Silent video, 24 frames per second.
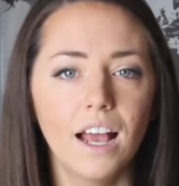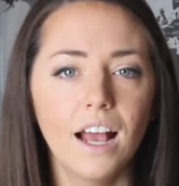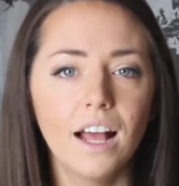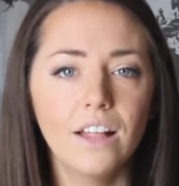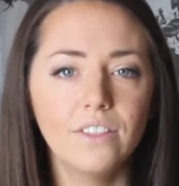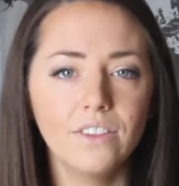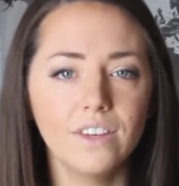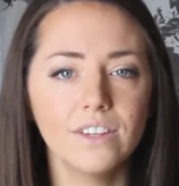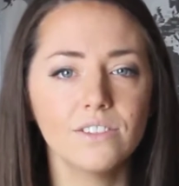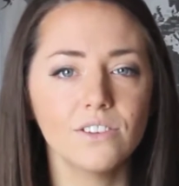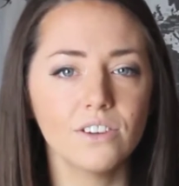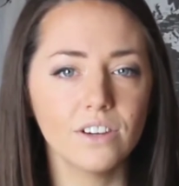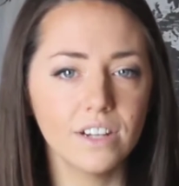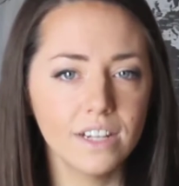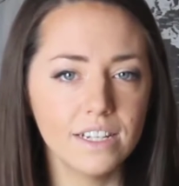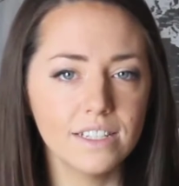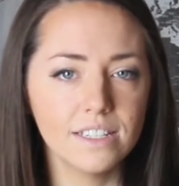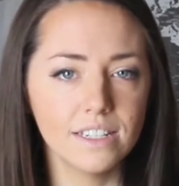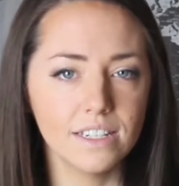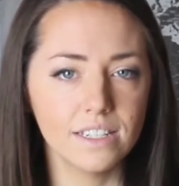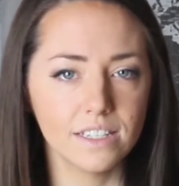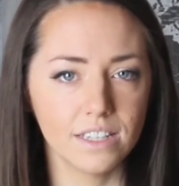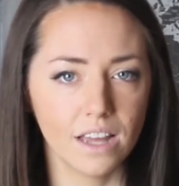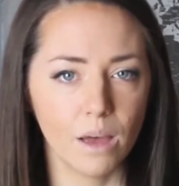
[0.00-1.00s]
And these are
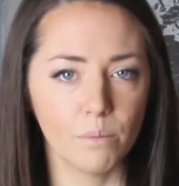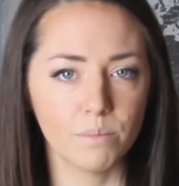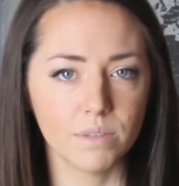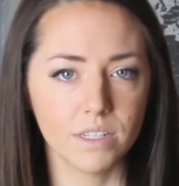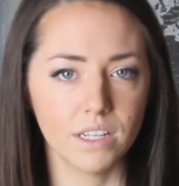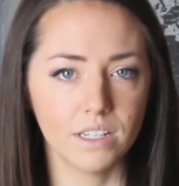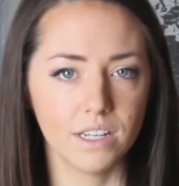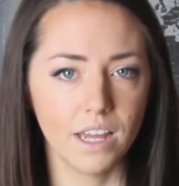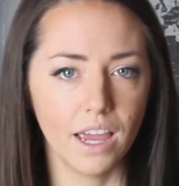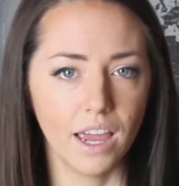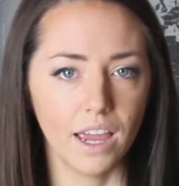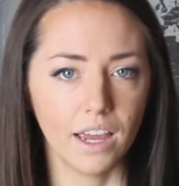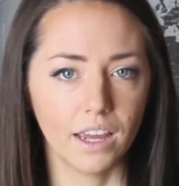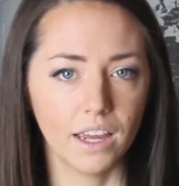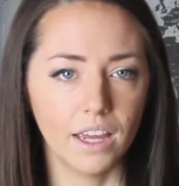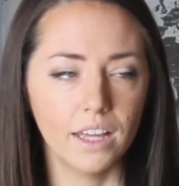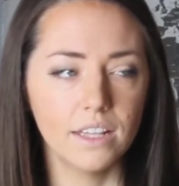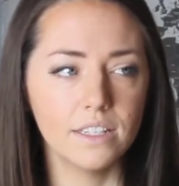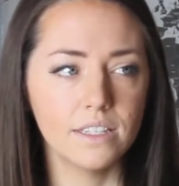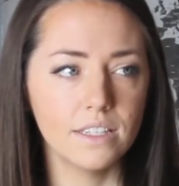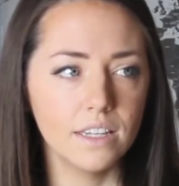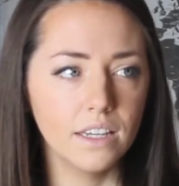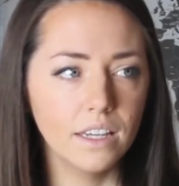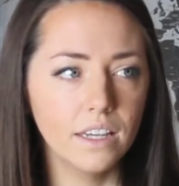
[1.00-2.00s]
easy steps to take.
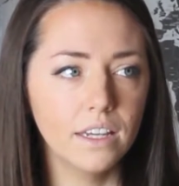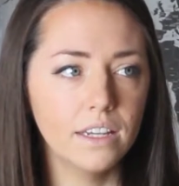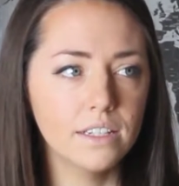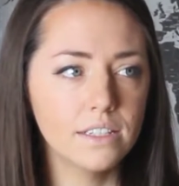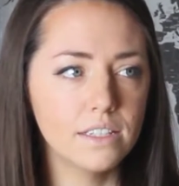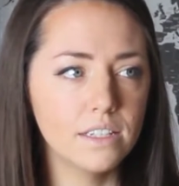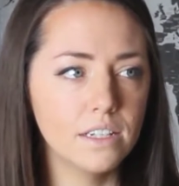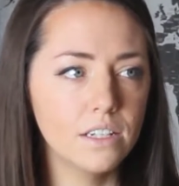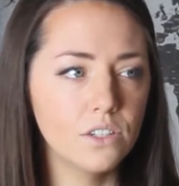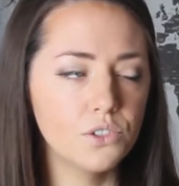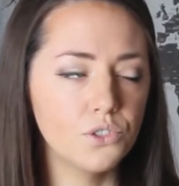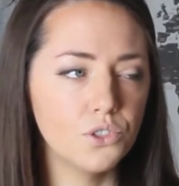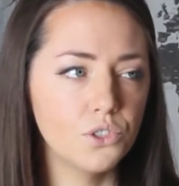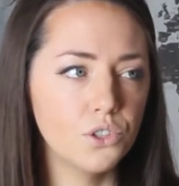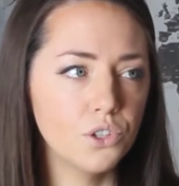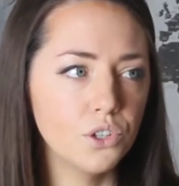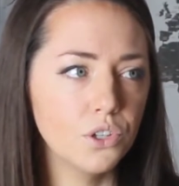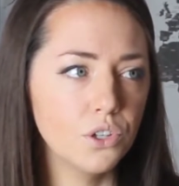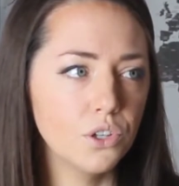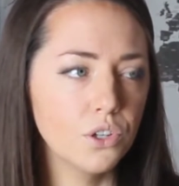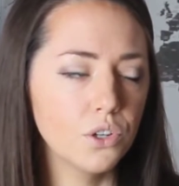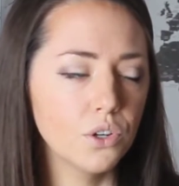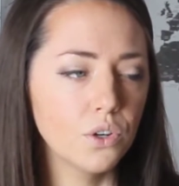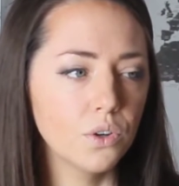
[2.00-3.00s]
It's easy
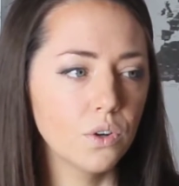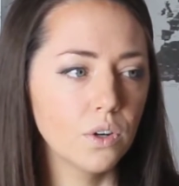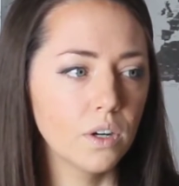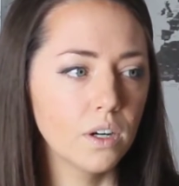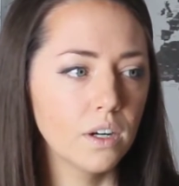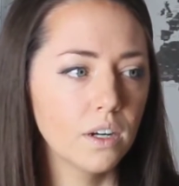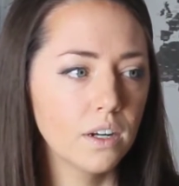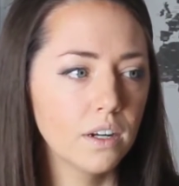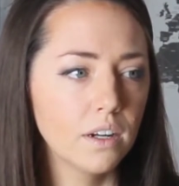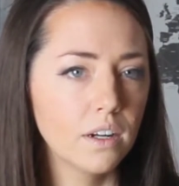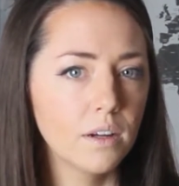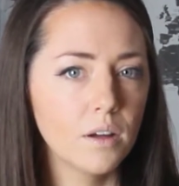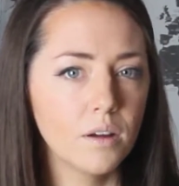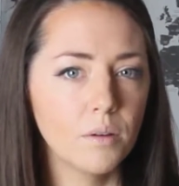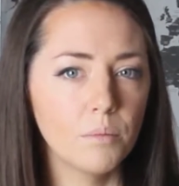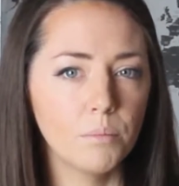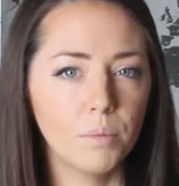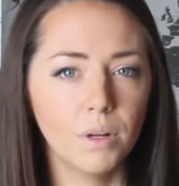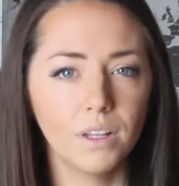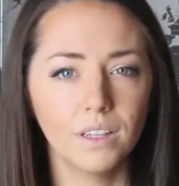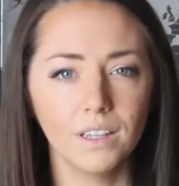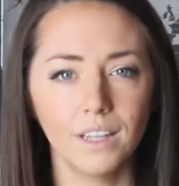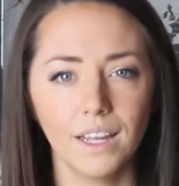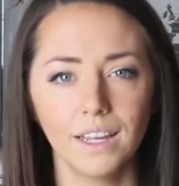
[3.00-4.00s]
to
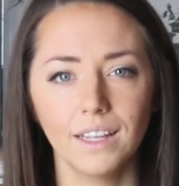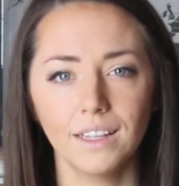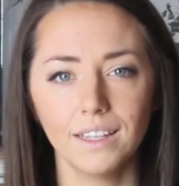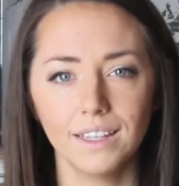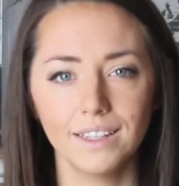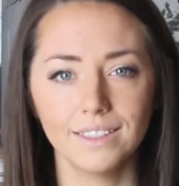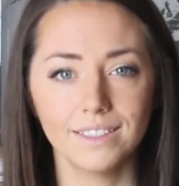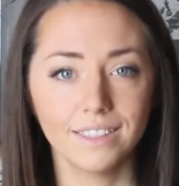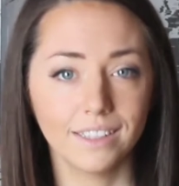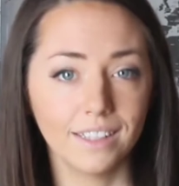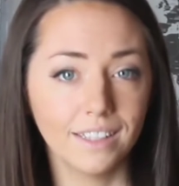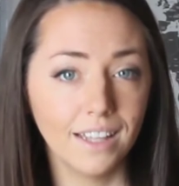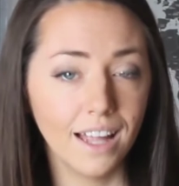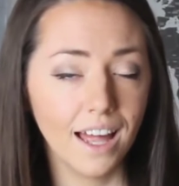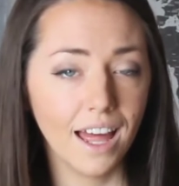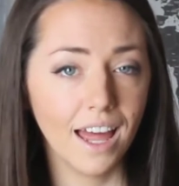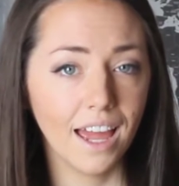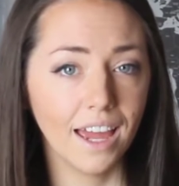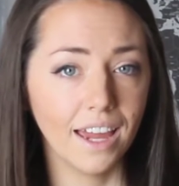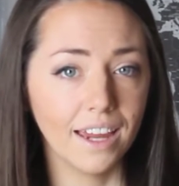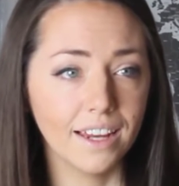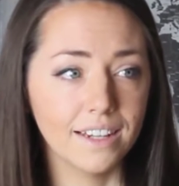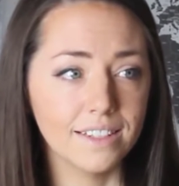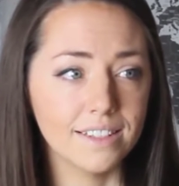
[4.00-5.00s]
politely
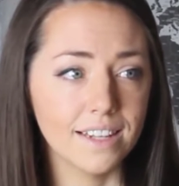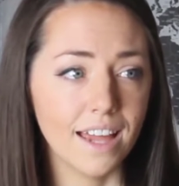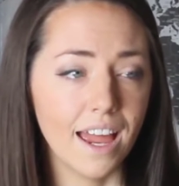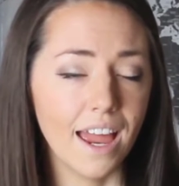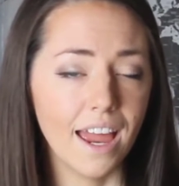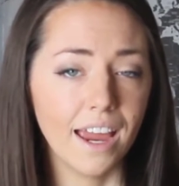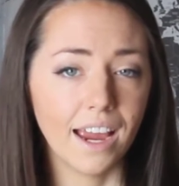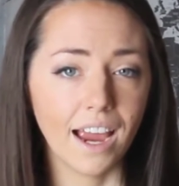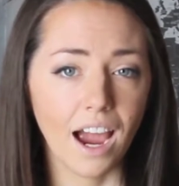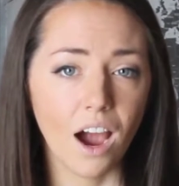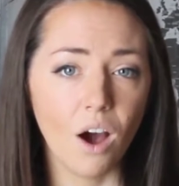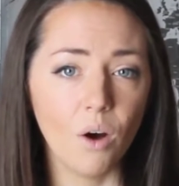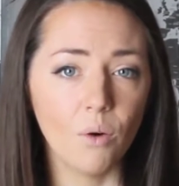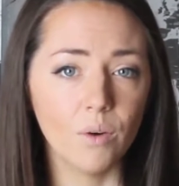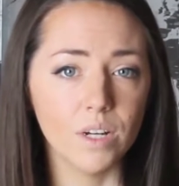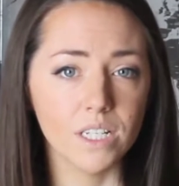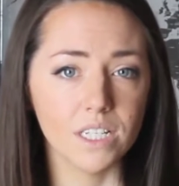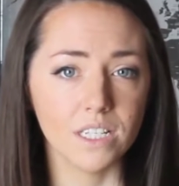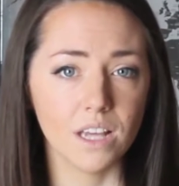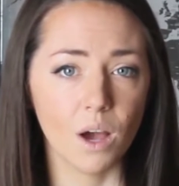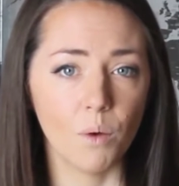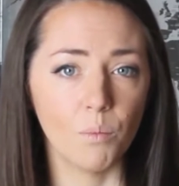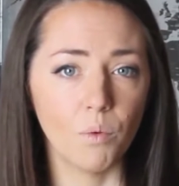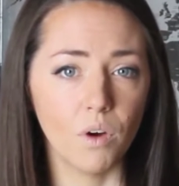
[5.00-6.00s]
decline to hang out with
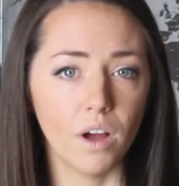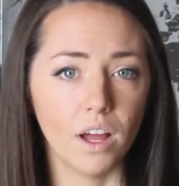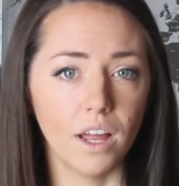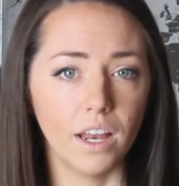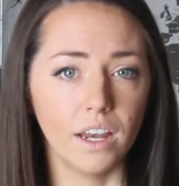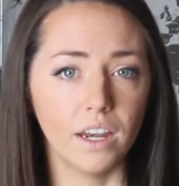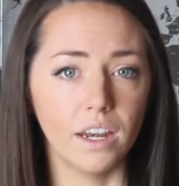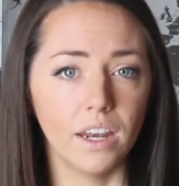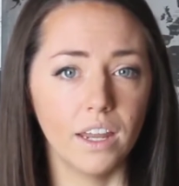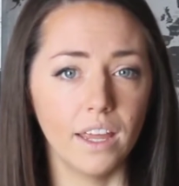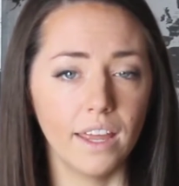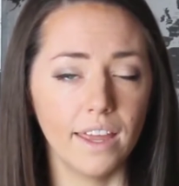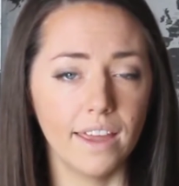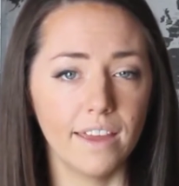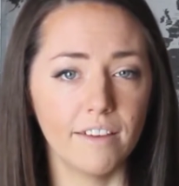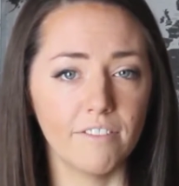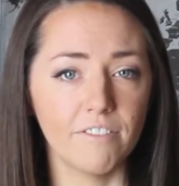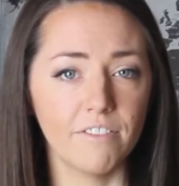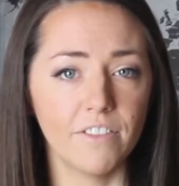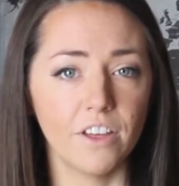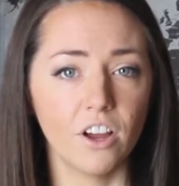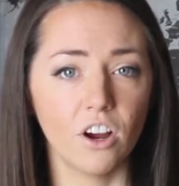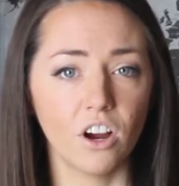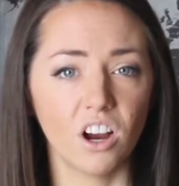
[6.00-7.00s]
someone
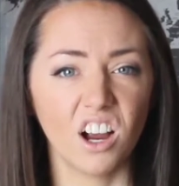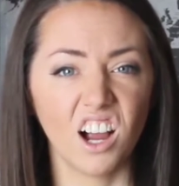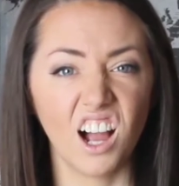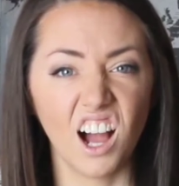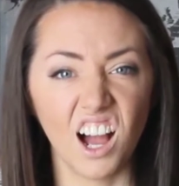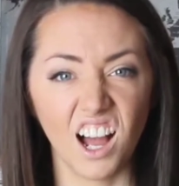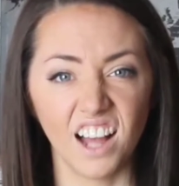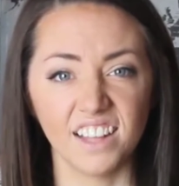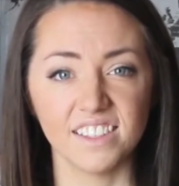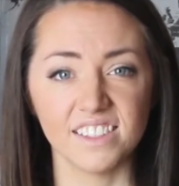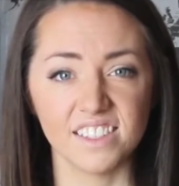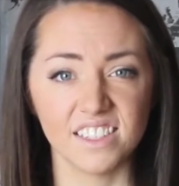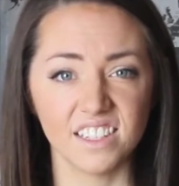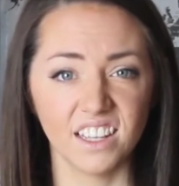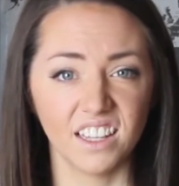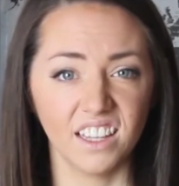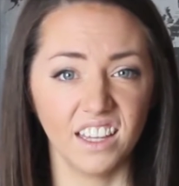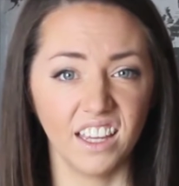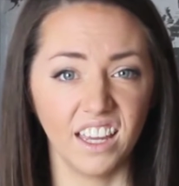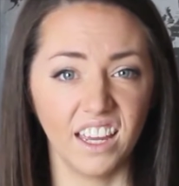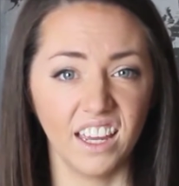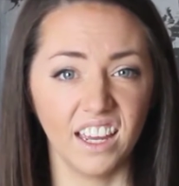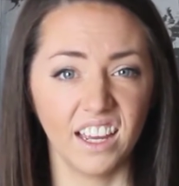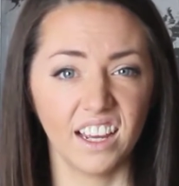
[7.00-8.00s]
if they're
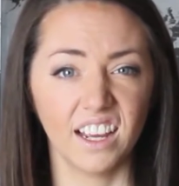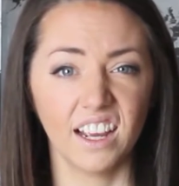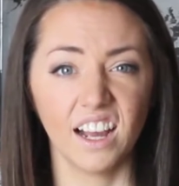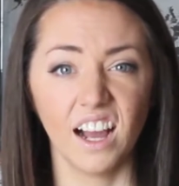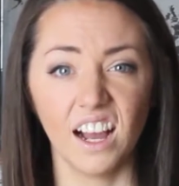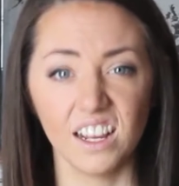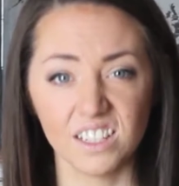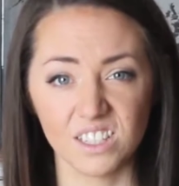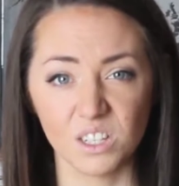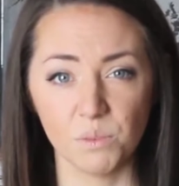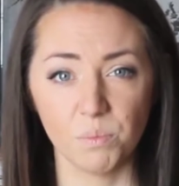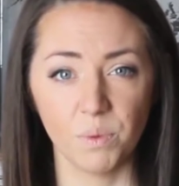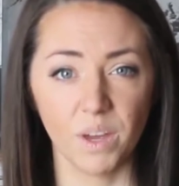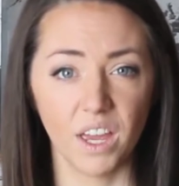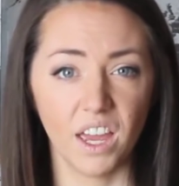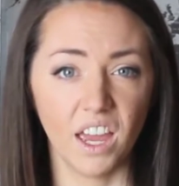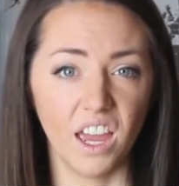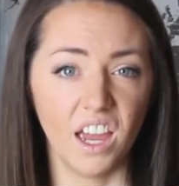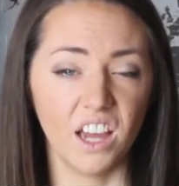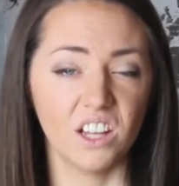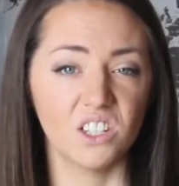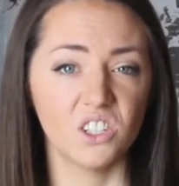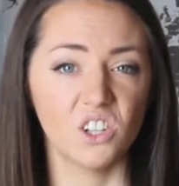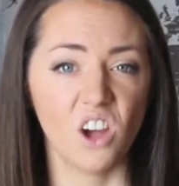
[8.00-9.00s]
constantly
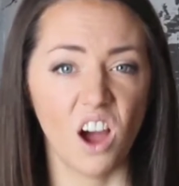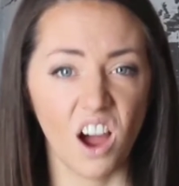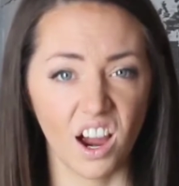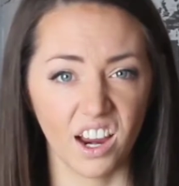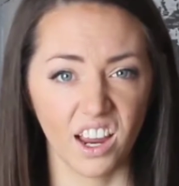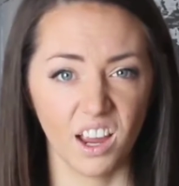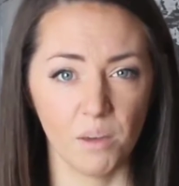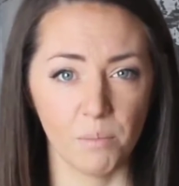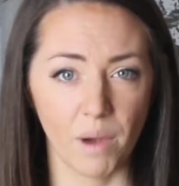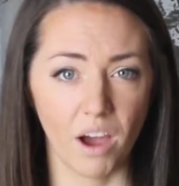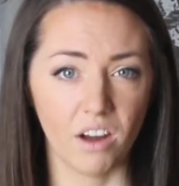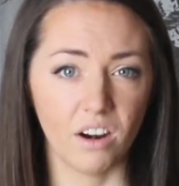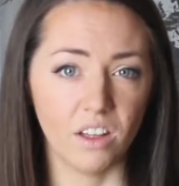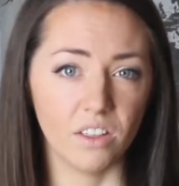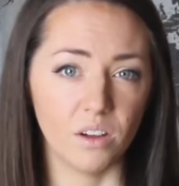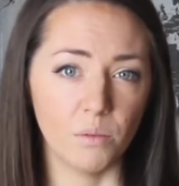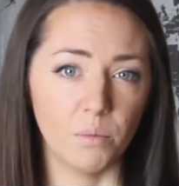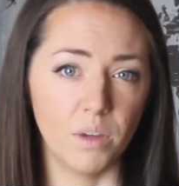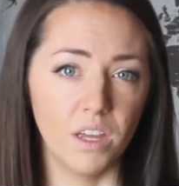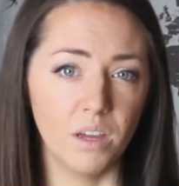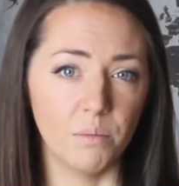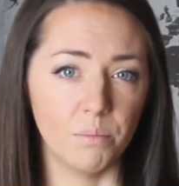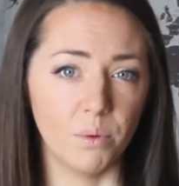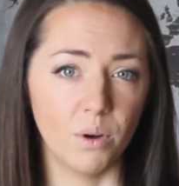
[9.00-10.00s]
gossiping, talking about
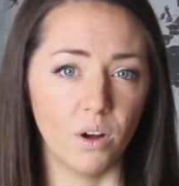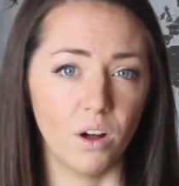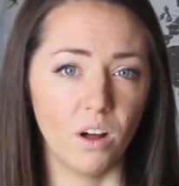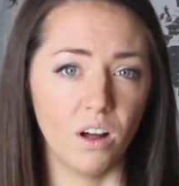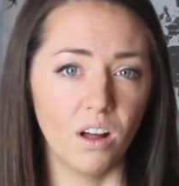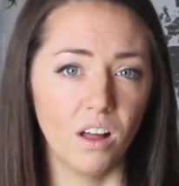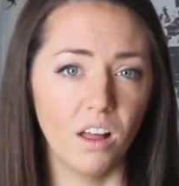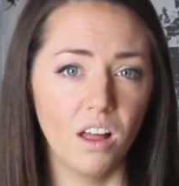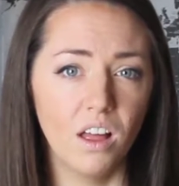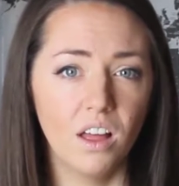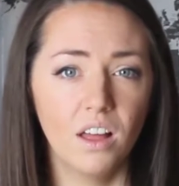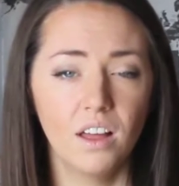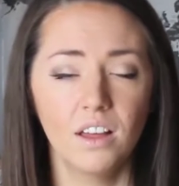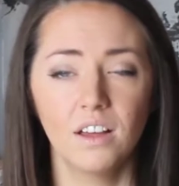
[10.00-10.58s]
other people,